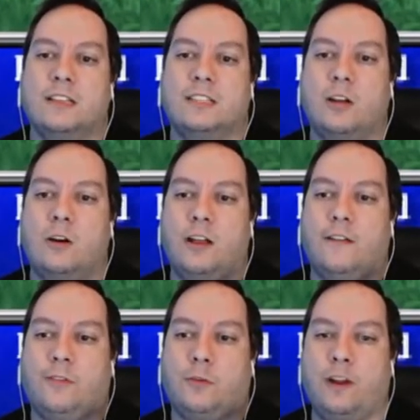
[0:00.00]
So
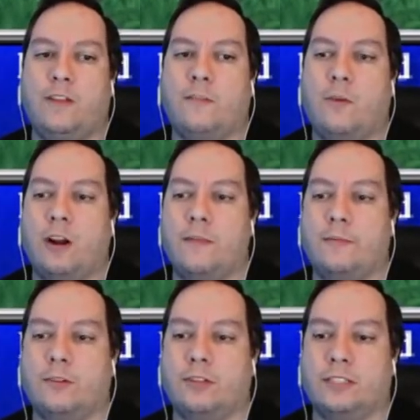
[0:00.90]
if 3 of the party
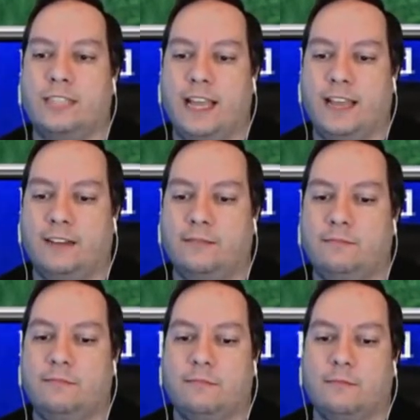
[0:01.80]
members are dead,
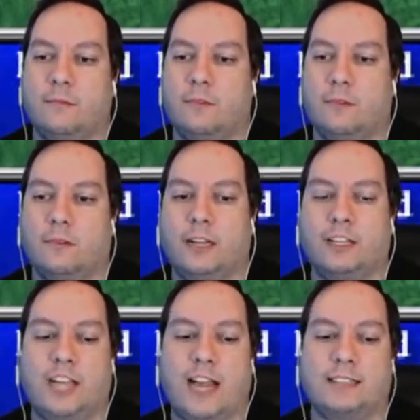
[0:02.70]

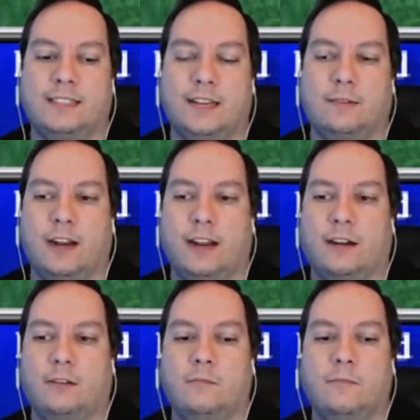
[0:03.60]
like chat's dead right
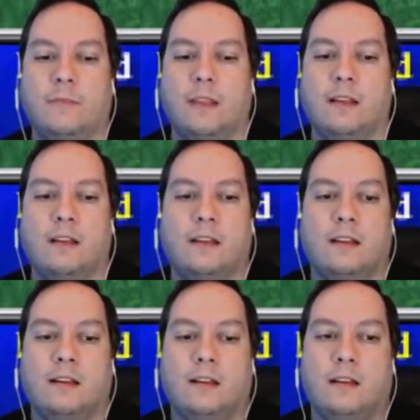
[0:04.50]
now,
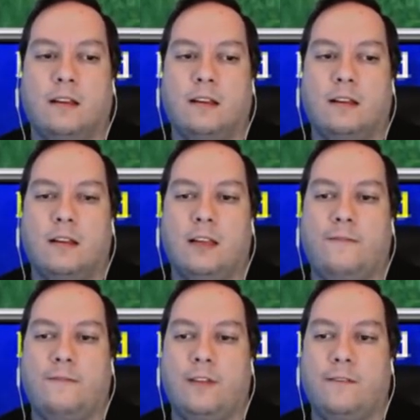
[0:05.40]

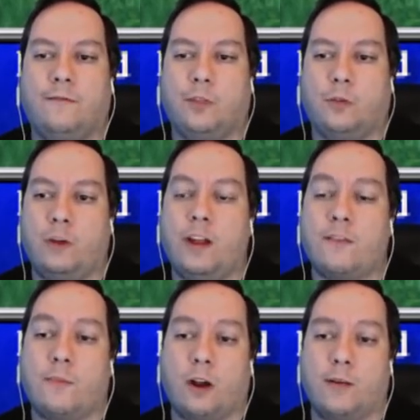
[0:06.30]
if 3
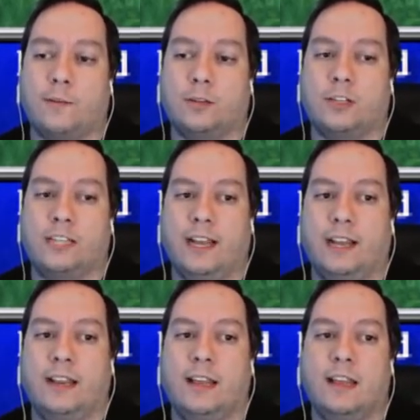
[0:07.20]
of the party members are
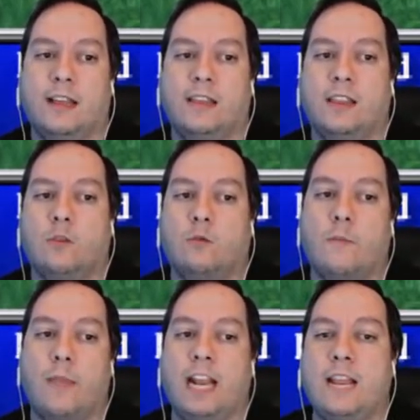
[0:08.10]
dead, then the
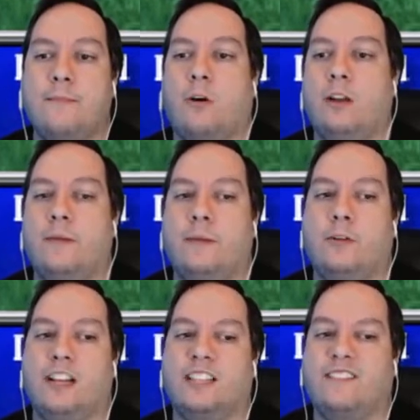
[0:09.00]
remaining party
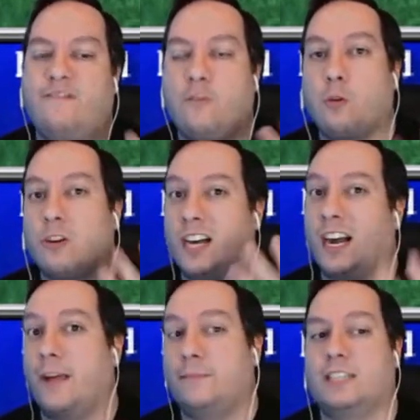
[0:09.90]
member gets 4
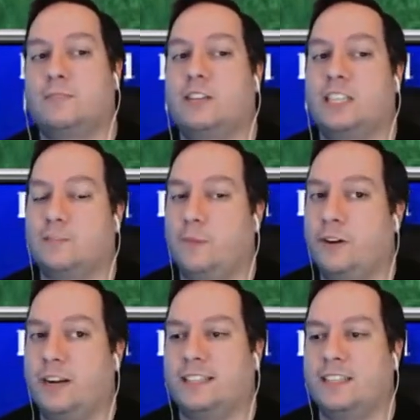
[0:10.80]
times as much
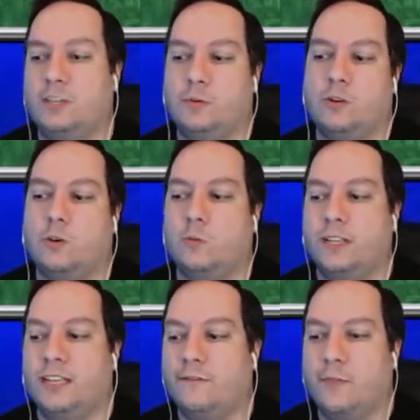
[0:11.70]
experience as you would
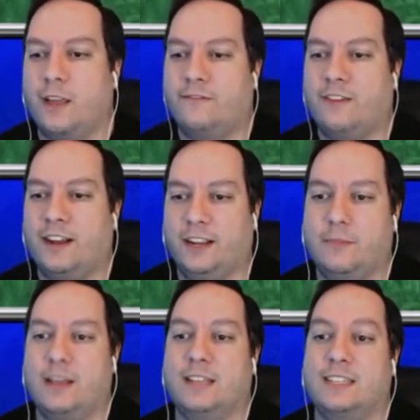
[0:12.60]
normally get from that fight,
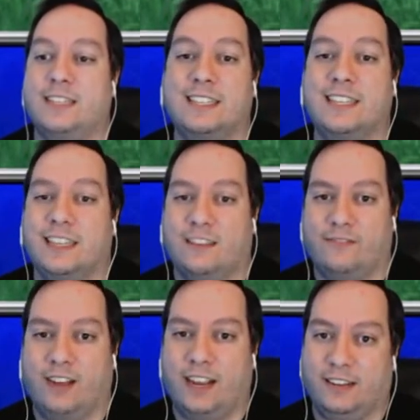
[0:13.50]
because it doesn't get
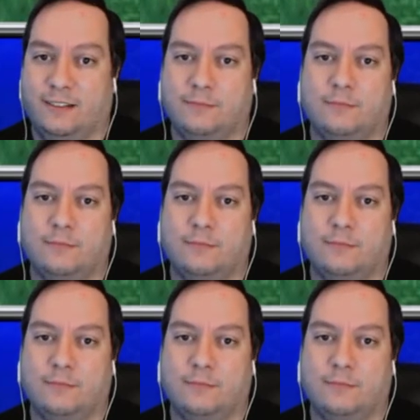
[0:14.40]
divided.